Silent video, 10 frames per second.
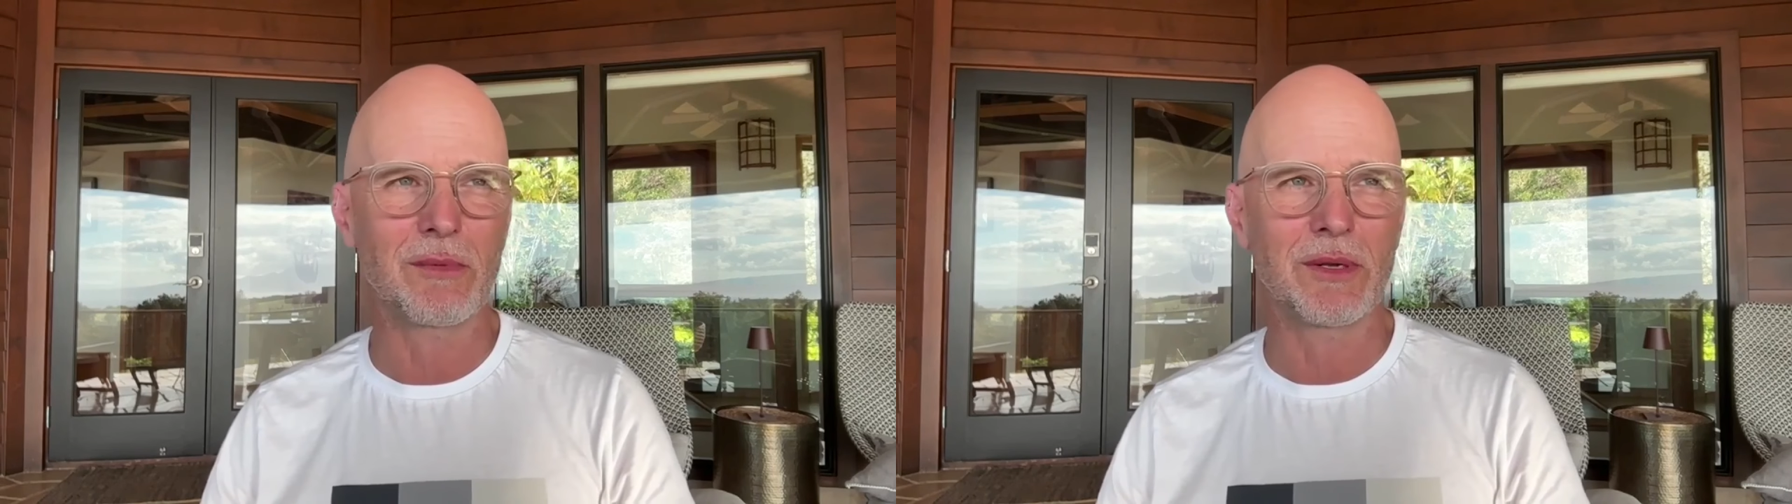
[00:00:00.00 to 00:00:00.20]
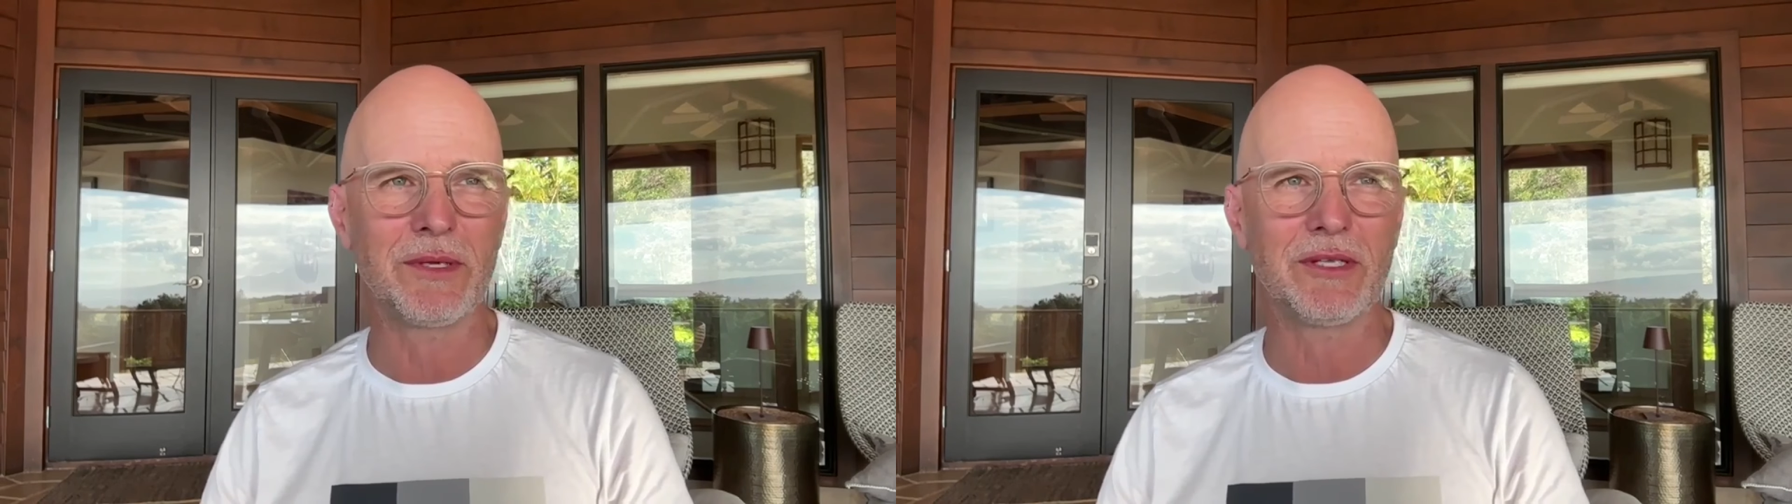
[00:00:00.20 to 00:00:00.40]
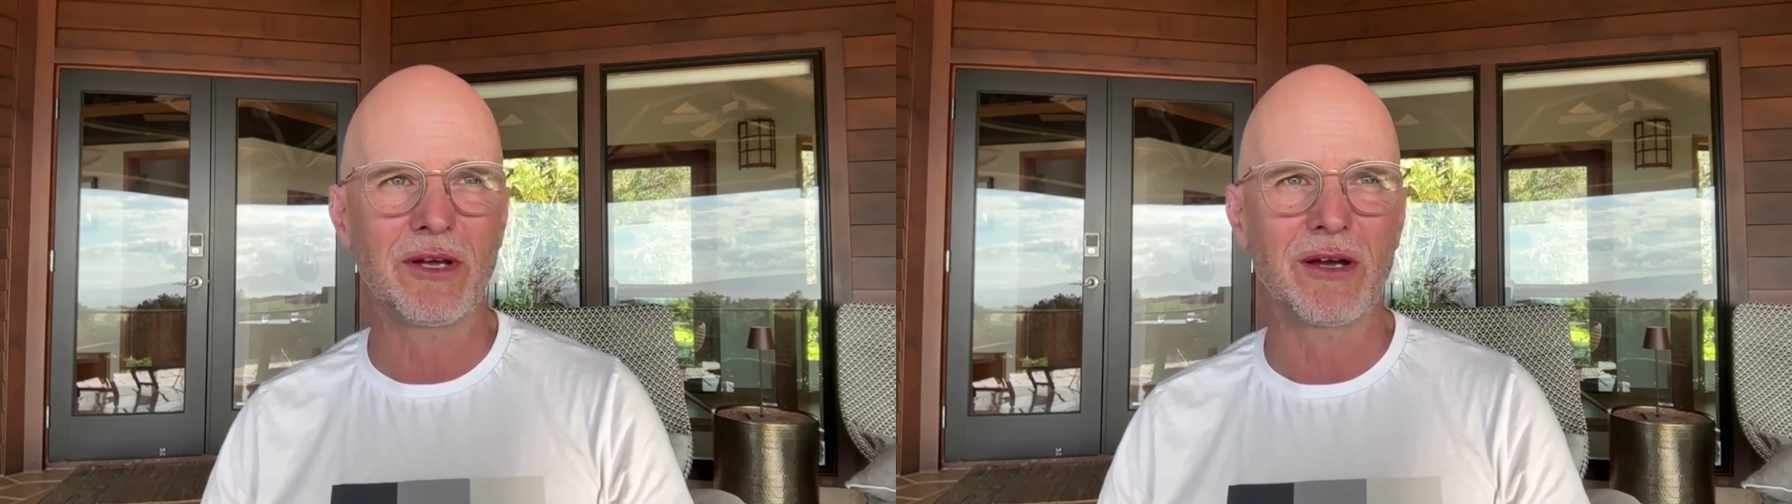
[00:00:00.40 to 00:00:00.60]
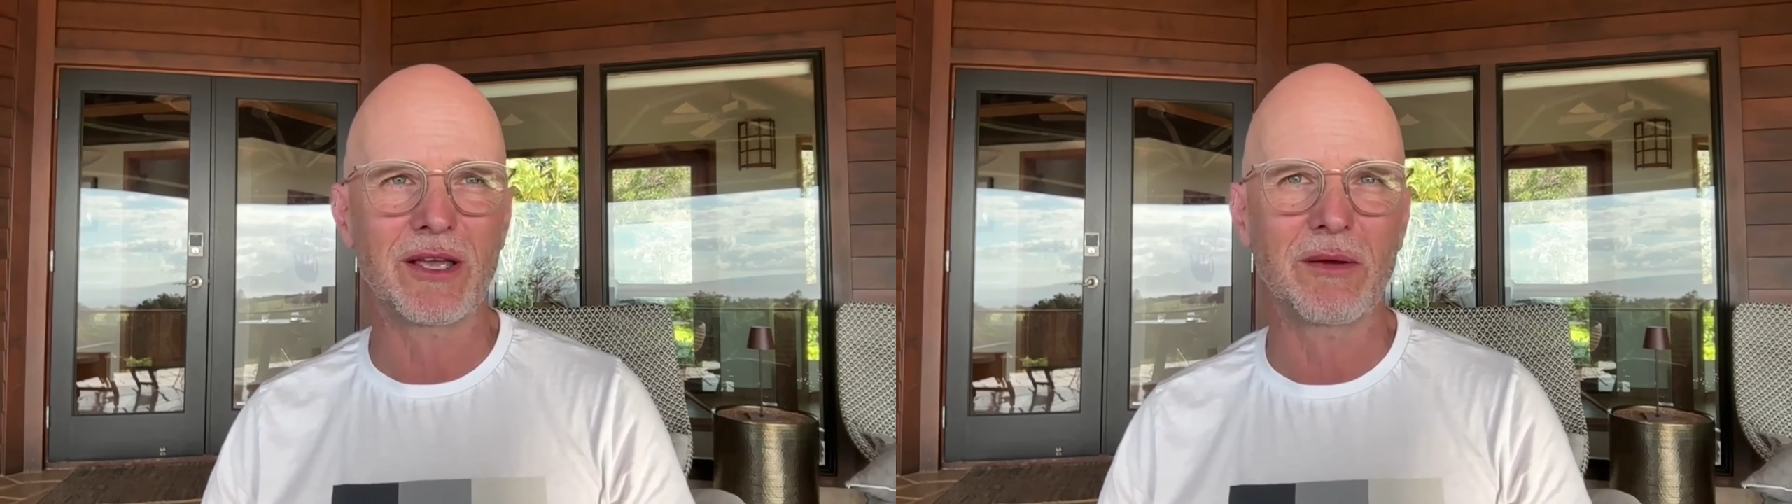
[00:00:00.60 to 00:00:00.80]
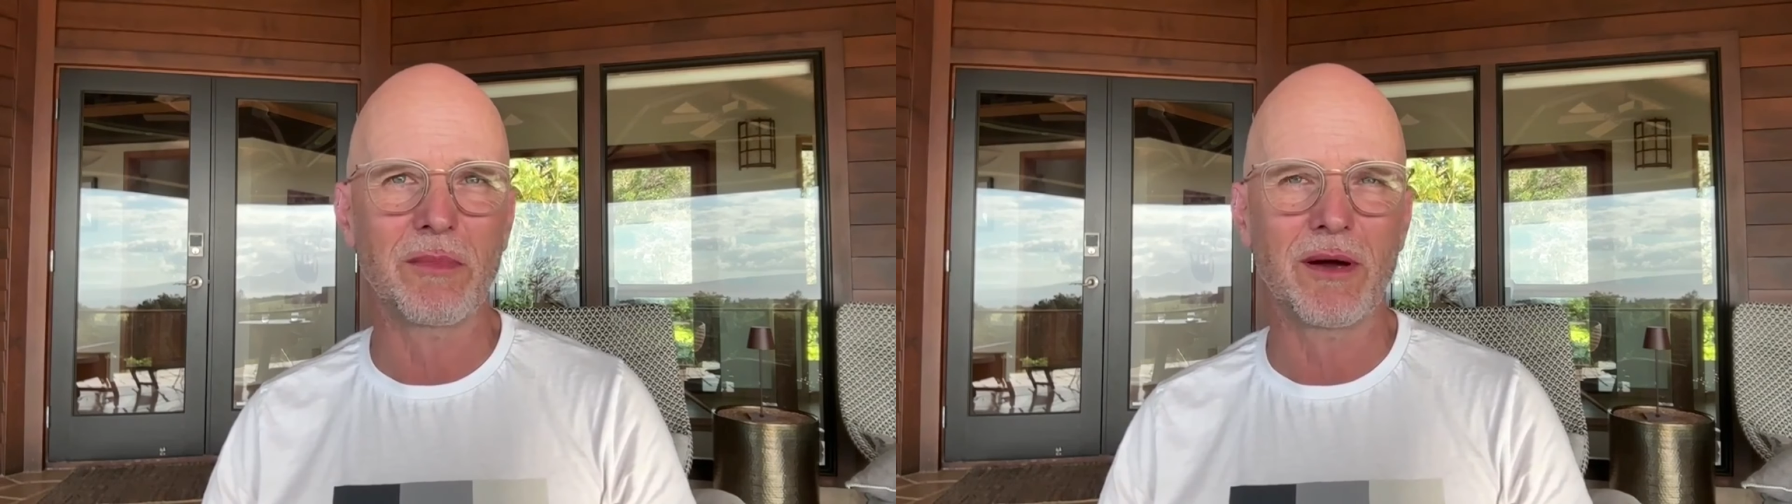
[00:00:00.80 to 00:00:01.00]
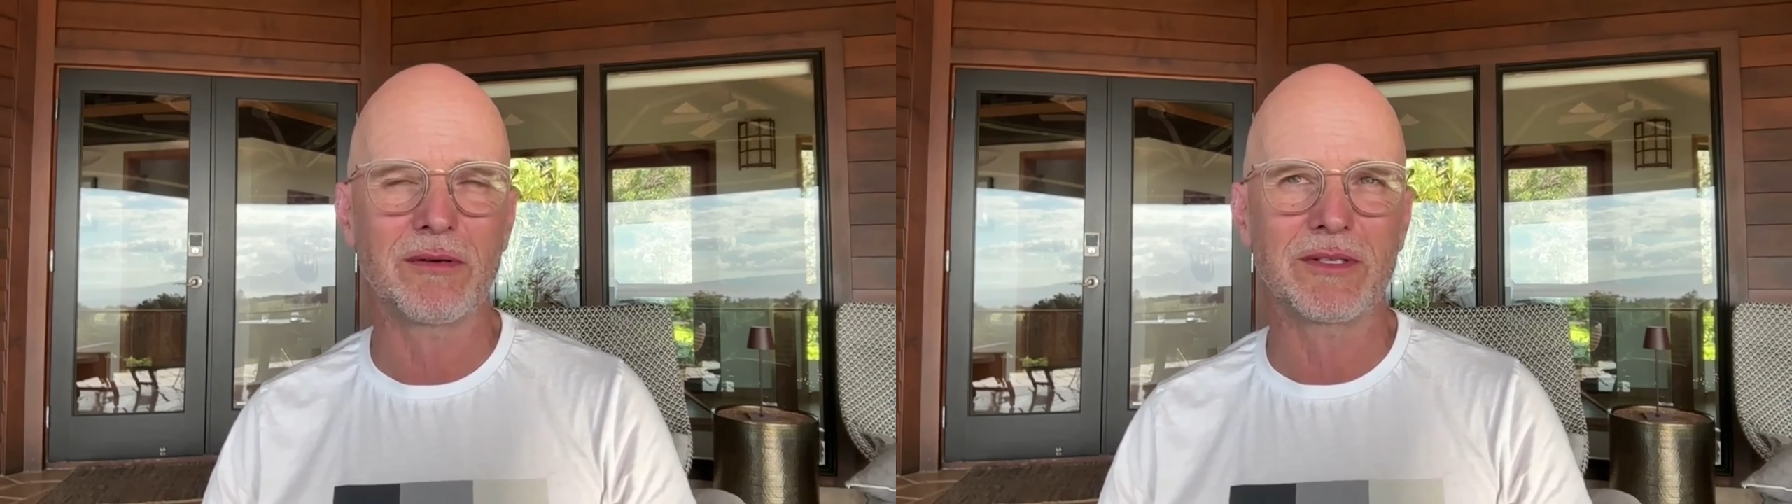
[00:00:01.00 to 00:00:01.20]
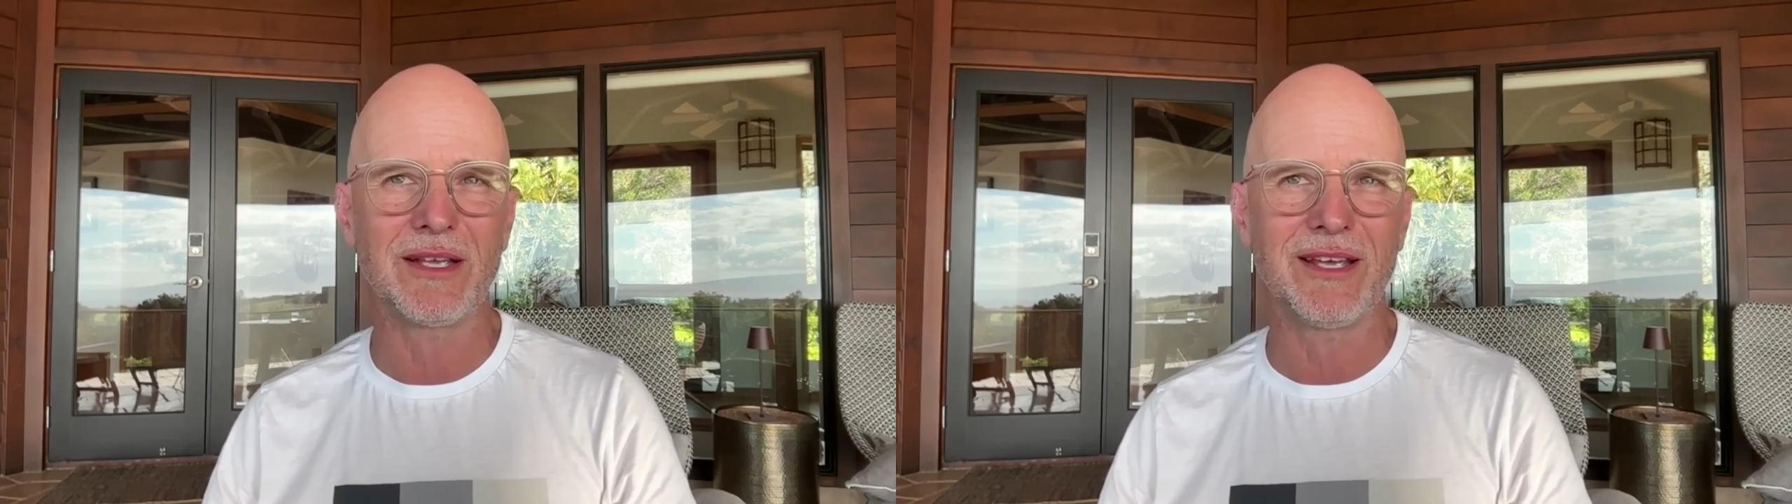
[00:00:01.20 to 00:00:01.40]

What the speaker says: will be talking about